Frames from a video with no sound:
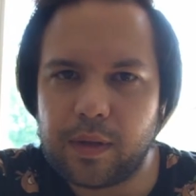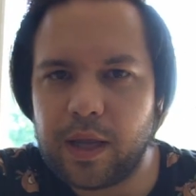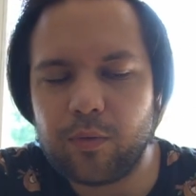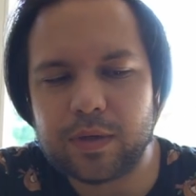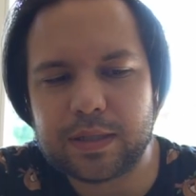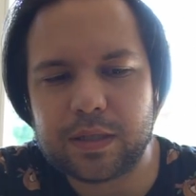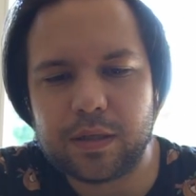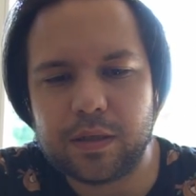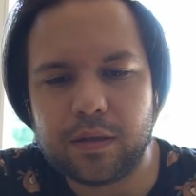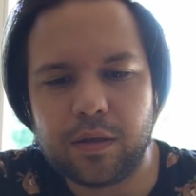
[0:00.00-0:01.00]
It was
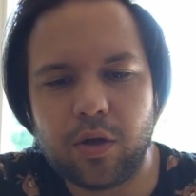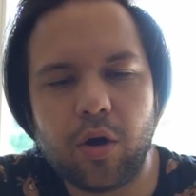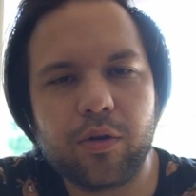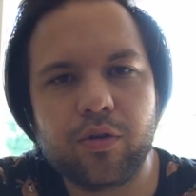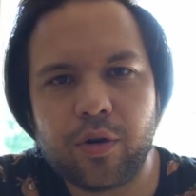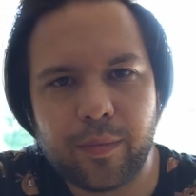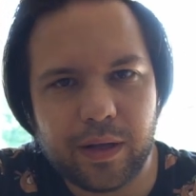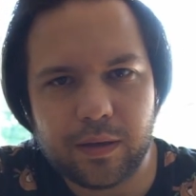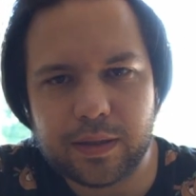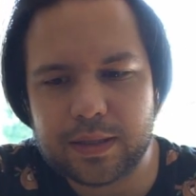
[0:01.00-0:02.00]
a long term
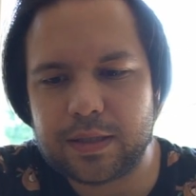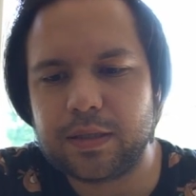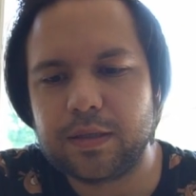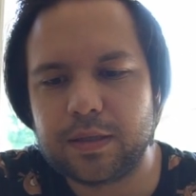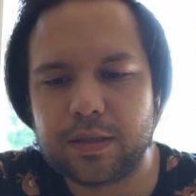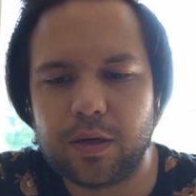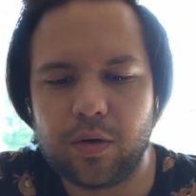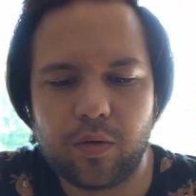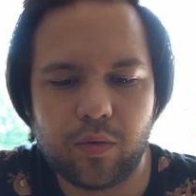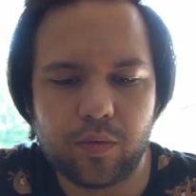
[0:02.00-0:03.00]
illness,
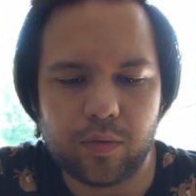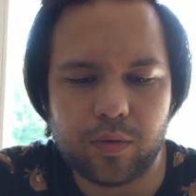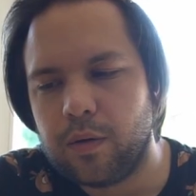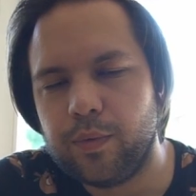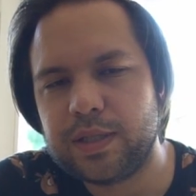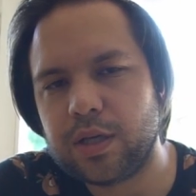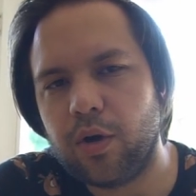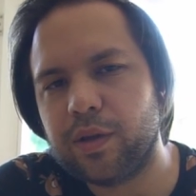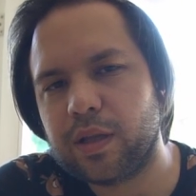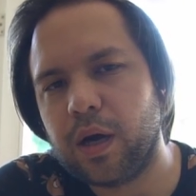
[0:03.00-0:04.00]
so we
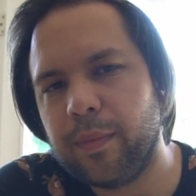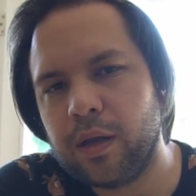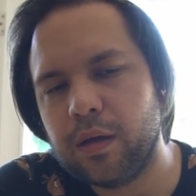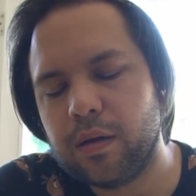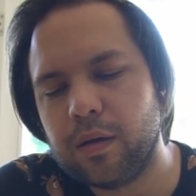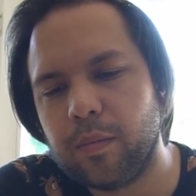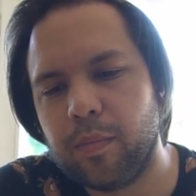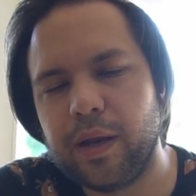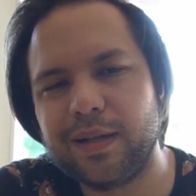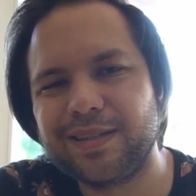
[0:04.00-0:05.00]
saw it coming,
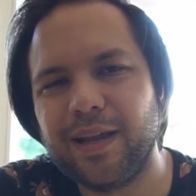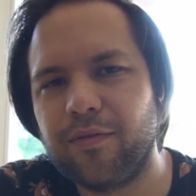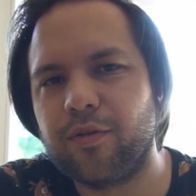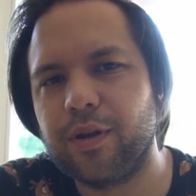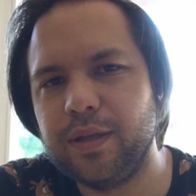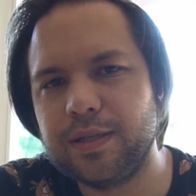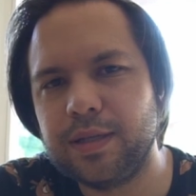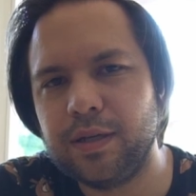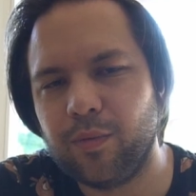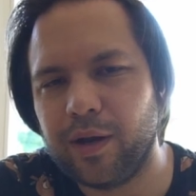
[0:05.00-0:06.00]
but it's never
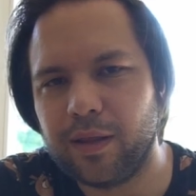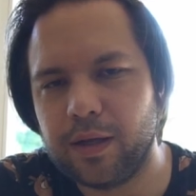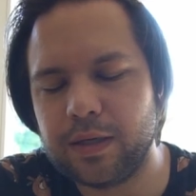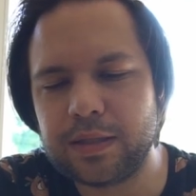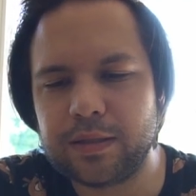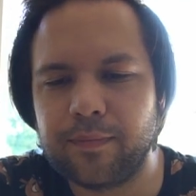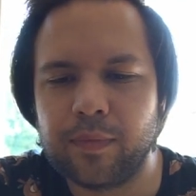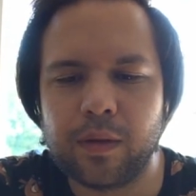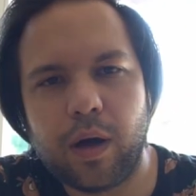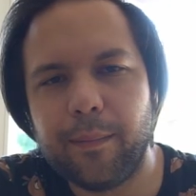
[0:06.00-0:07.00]
easy when it does.
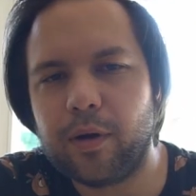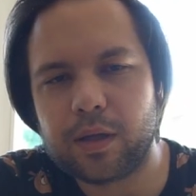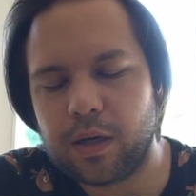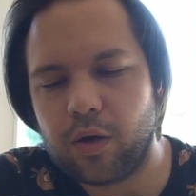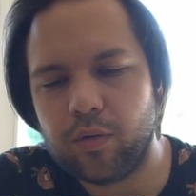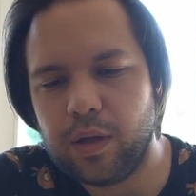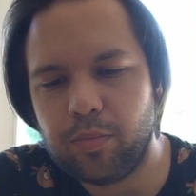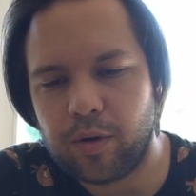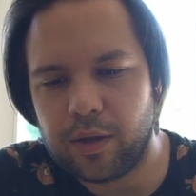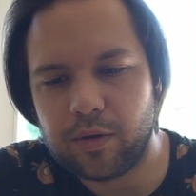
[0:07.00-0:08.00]
I'm not gonna go
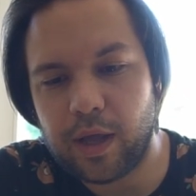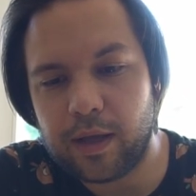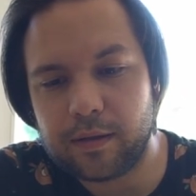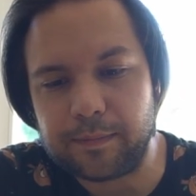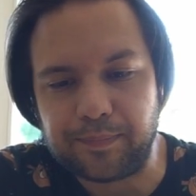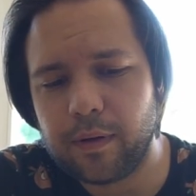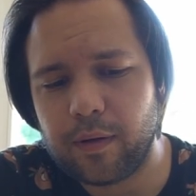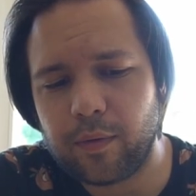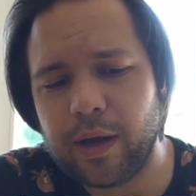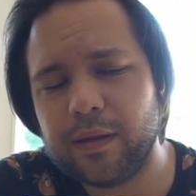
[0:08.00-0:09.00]
deeper into that
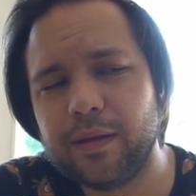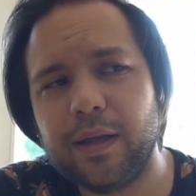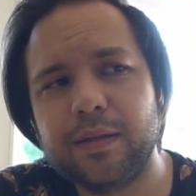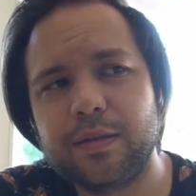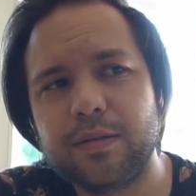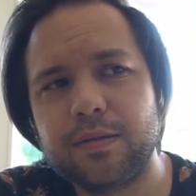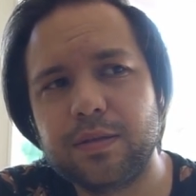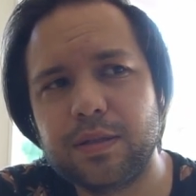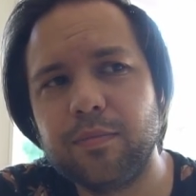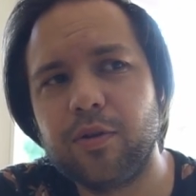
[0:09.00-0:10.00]
right at that
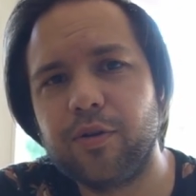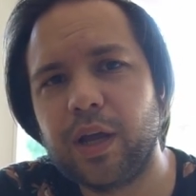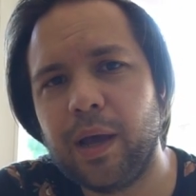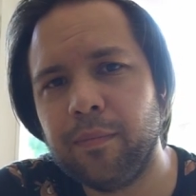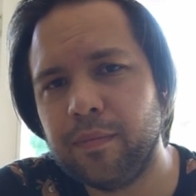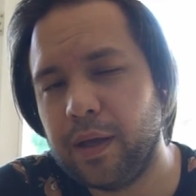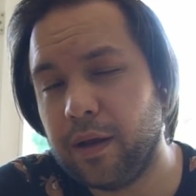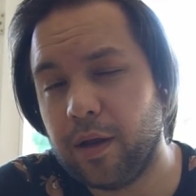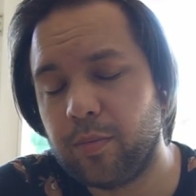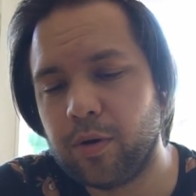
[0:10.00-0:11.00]
similar time
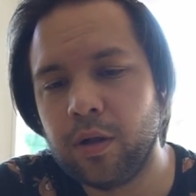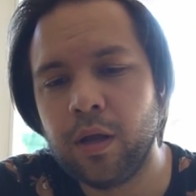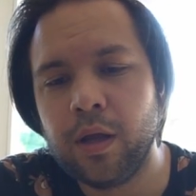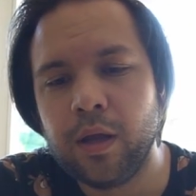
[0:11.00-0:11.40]
in April,